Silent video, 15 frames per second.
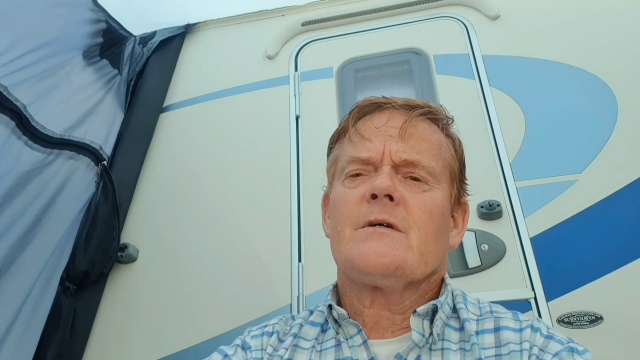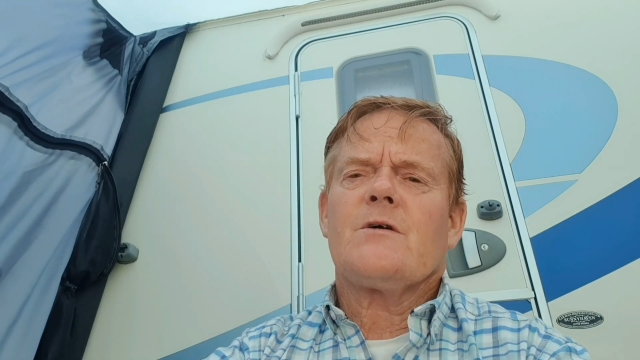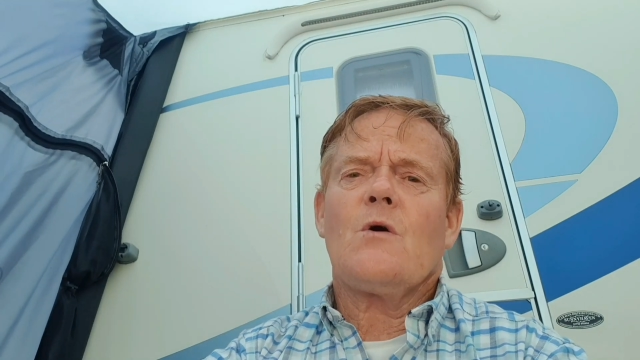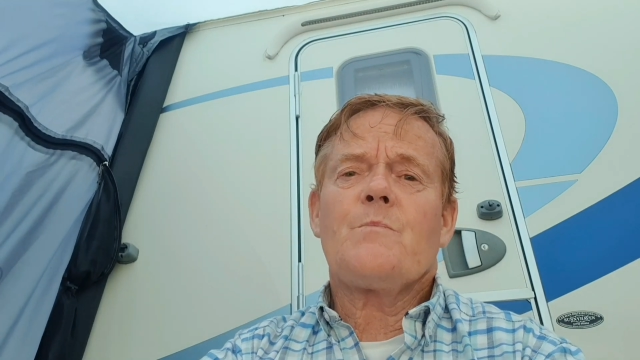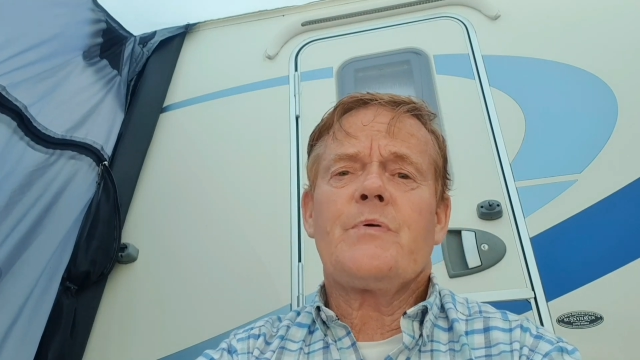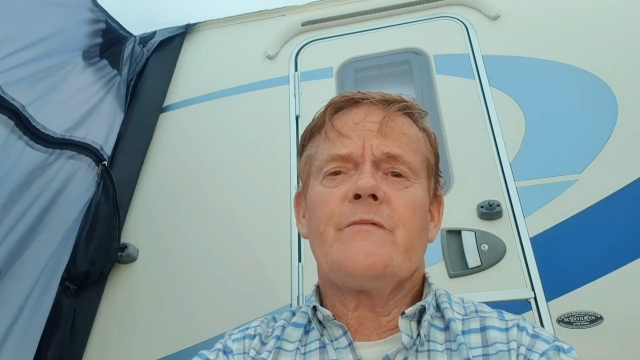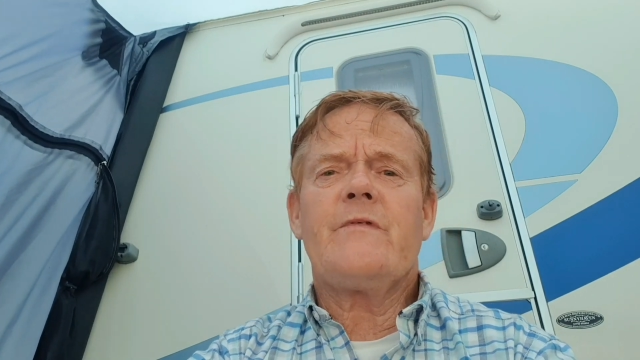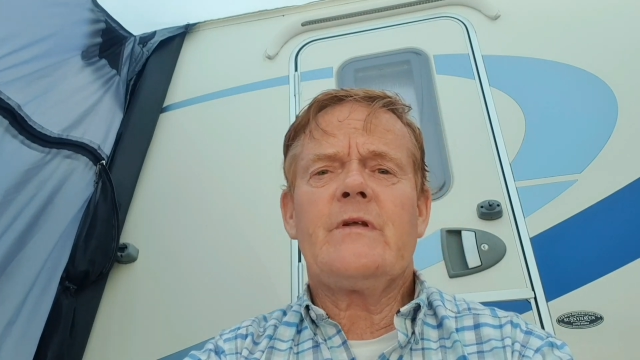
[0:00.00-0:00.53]

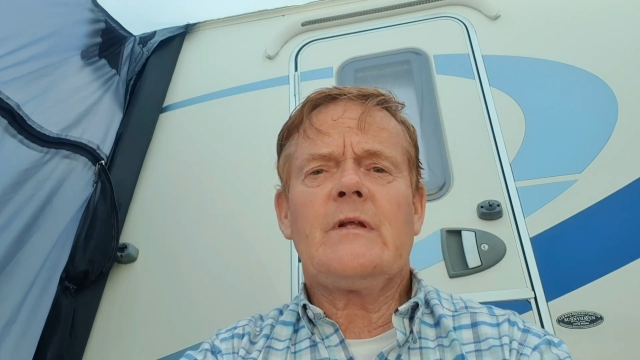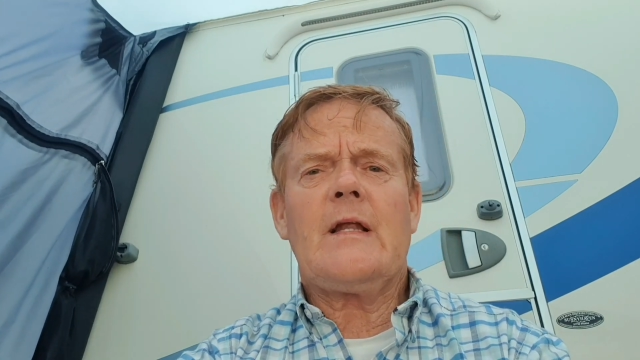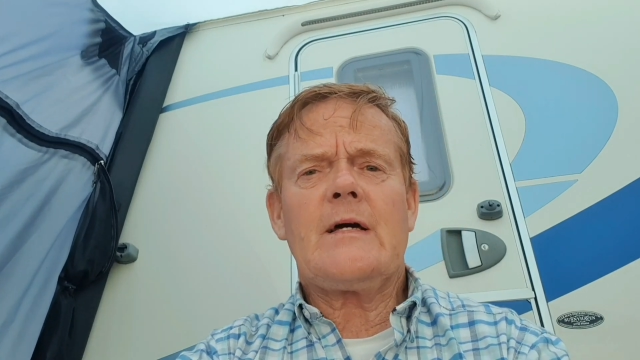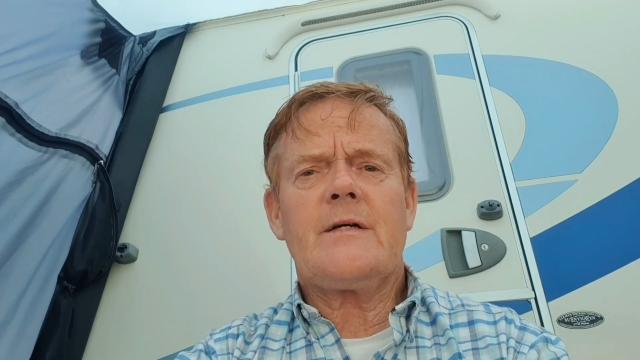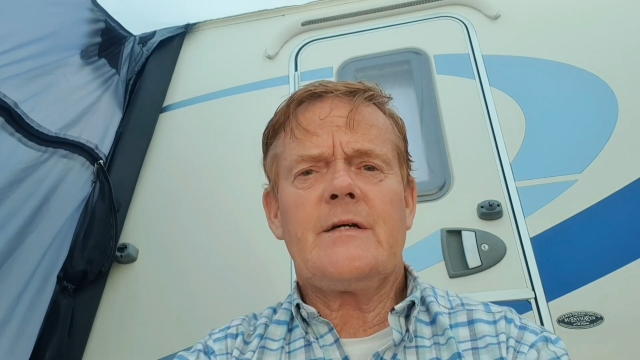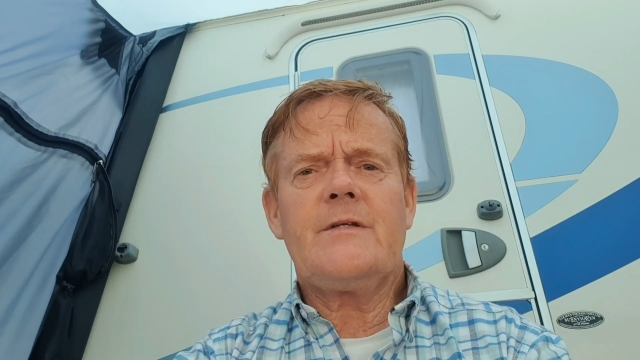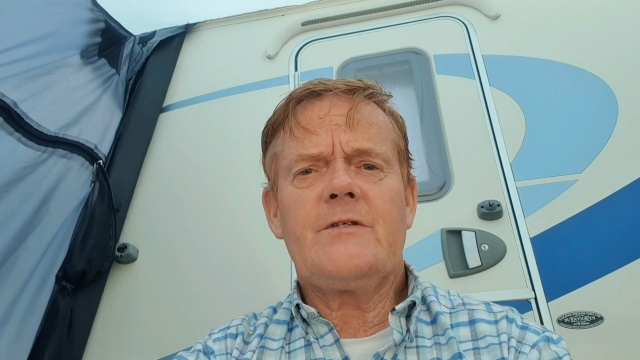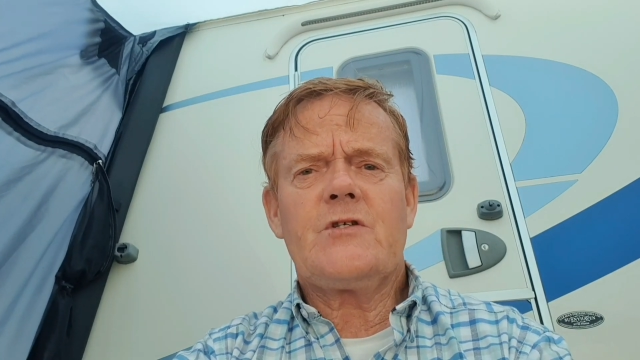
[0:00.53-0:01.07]
So hope you've
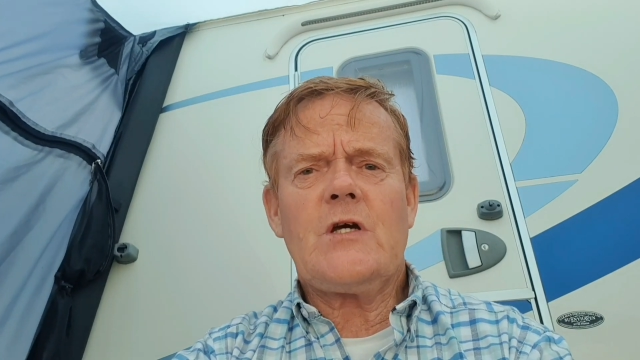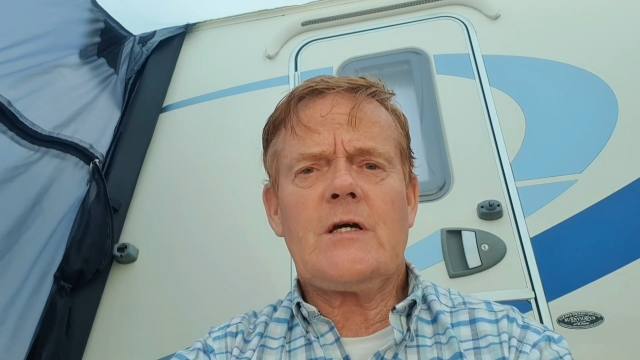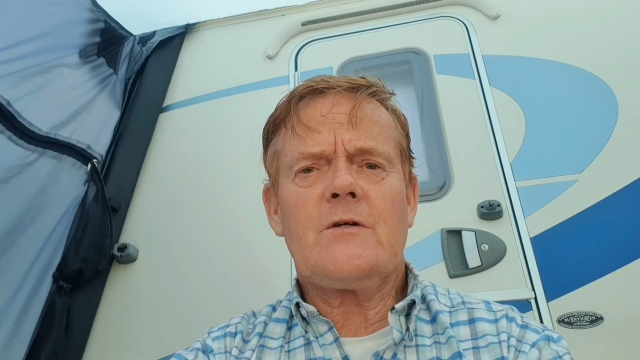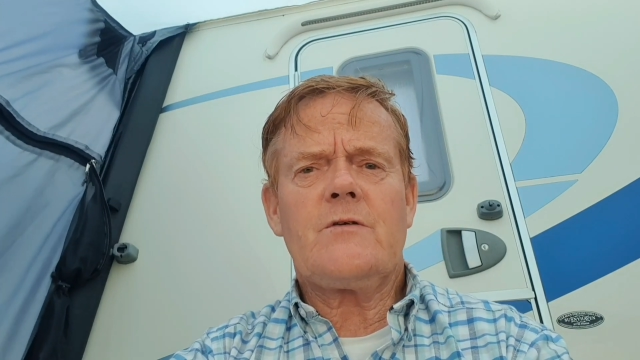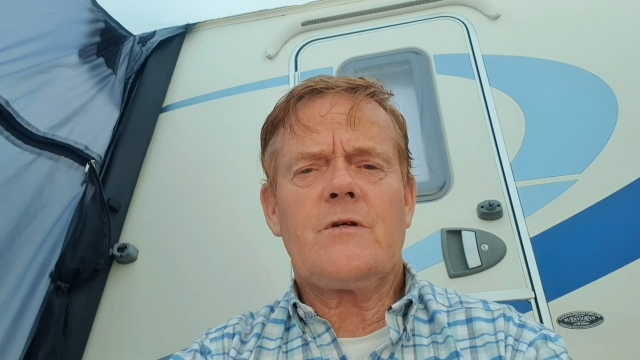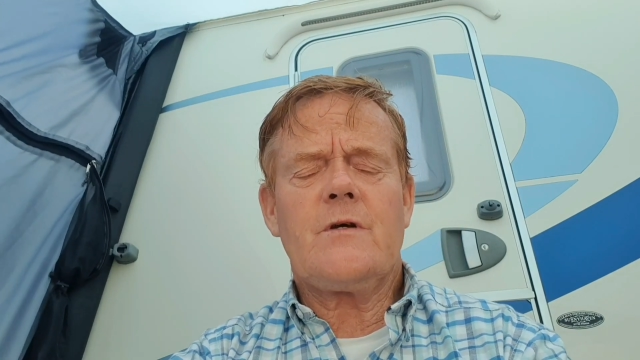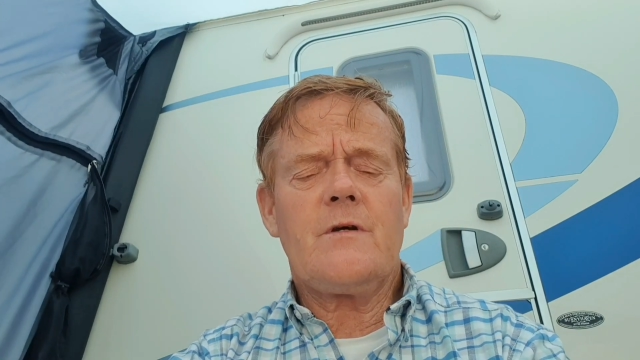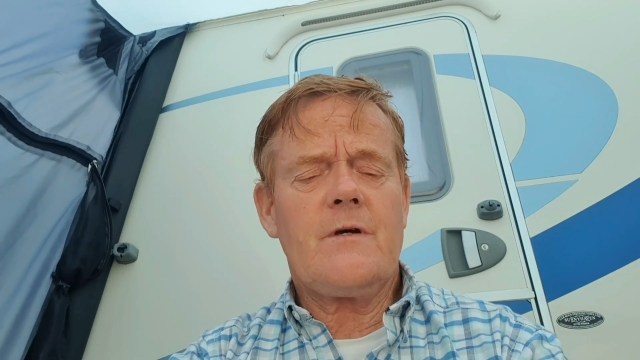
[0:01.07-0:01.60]

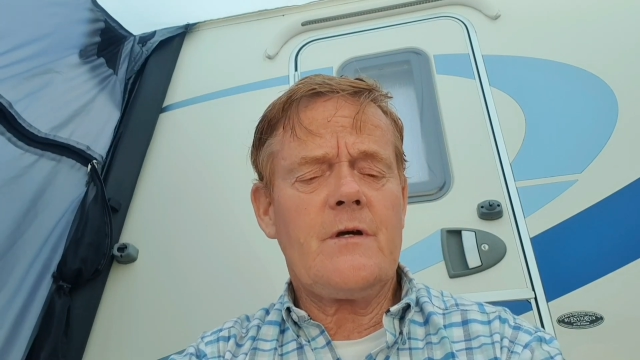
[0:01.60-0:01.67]
enjoyed